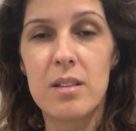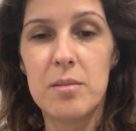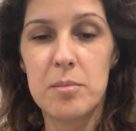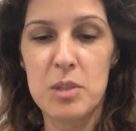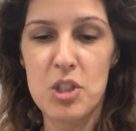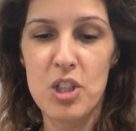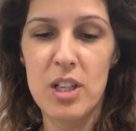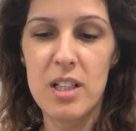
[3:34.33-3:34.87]

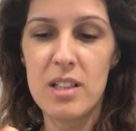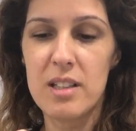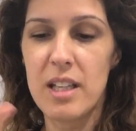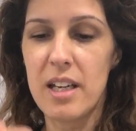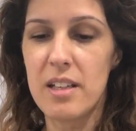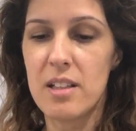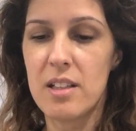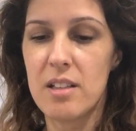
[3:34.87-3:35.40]
machine
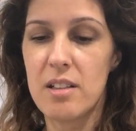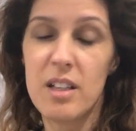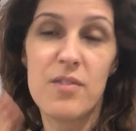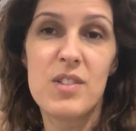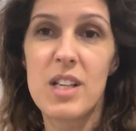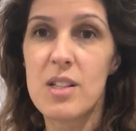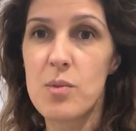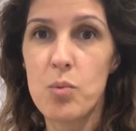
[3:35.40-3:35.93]
that gives
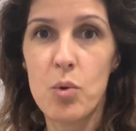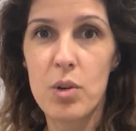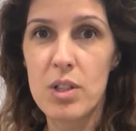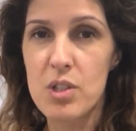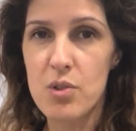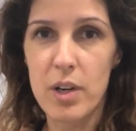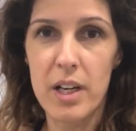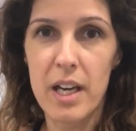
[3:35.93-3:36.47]
us water
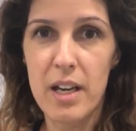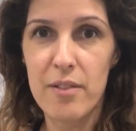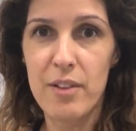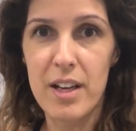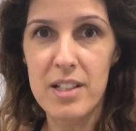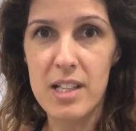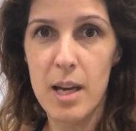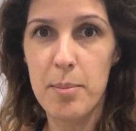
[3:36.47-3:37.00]
straight out of
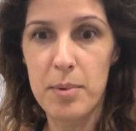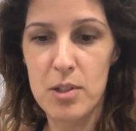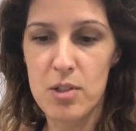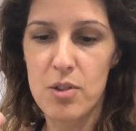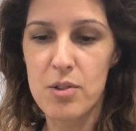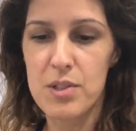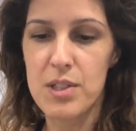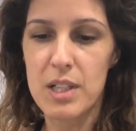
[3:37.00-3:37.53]
our tap and
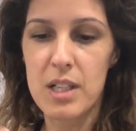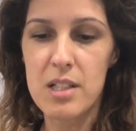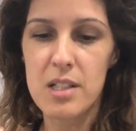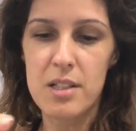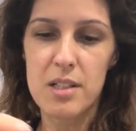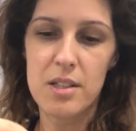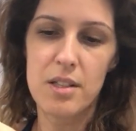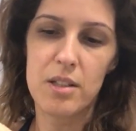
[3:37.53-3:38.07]
turns it into
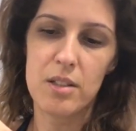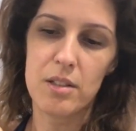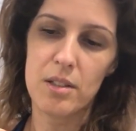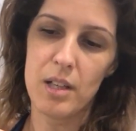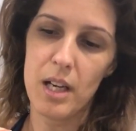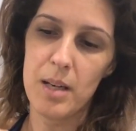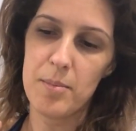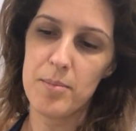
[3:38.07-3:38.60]
the
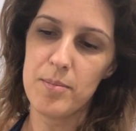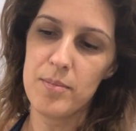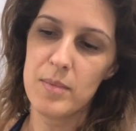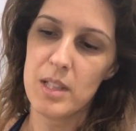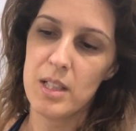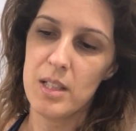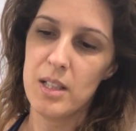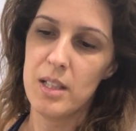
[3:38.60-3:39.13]

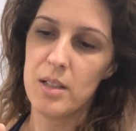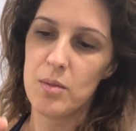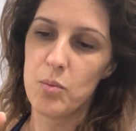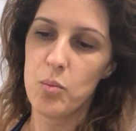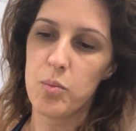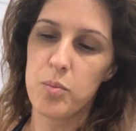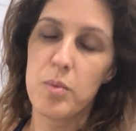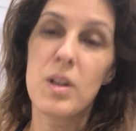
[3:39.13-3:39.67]

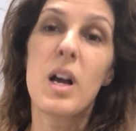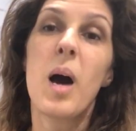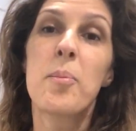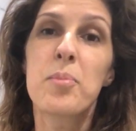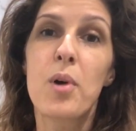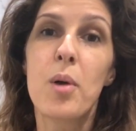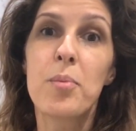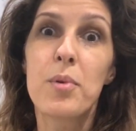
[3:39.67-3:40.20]

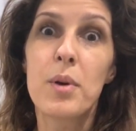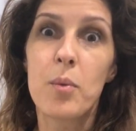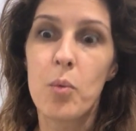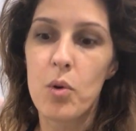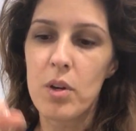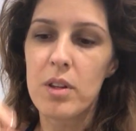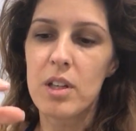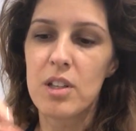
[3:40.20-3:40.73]
appropriate
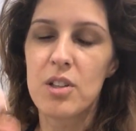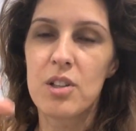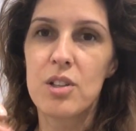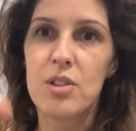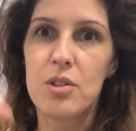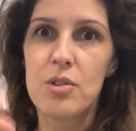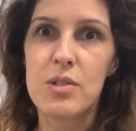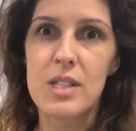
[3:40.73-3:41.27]
water that you can
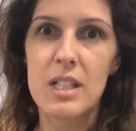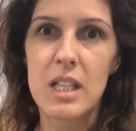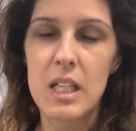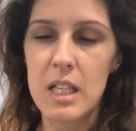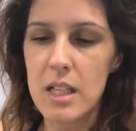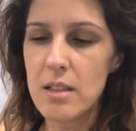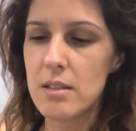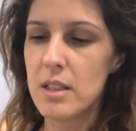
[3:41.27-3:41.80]
use in
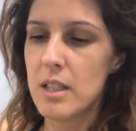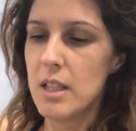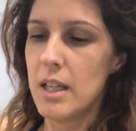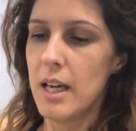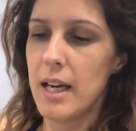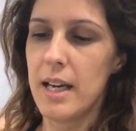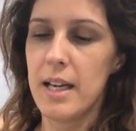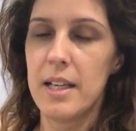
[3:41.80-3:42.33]
here,
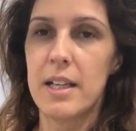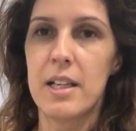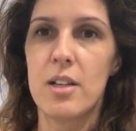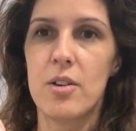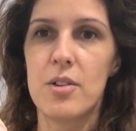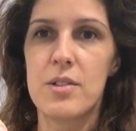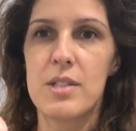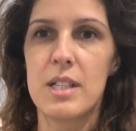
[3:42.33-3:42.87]
and it
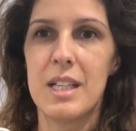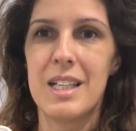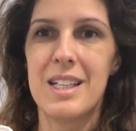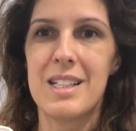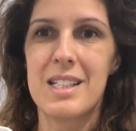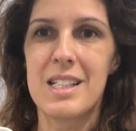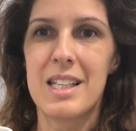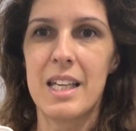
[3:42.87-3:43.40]
goes
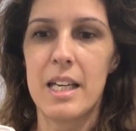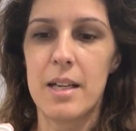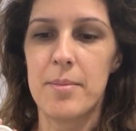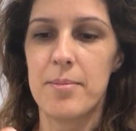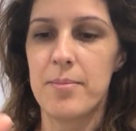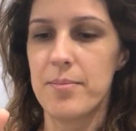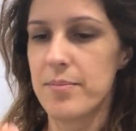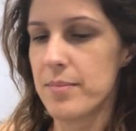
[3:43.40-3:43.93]
into there.
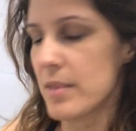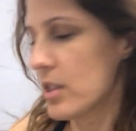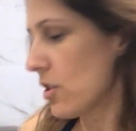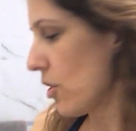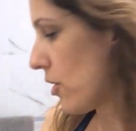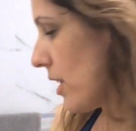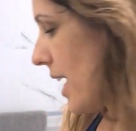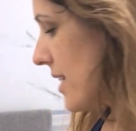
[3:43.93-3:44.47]

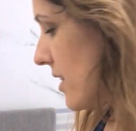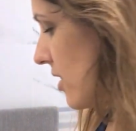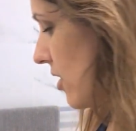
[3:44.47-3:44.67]
So that's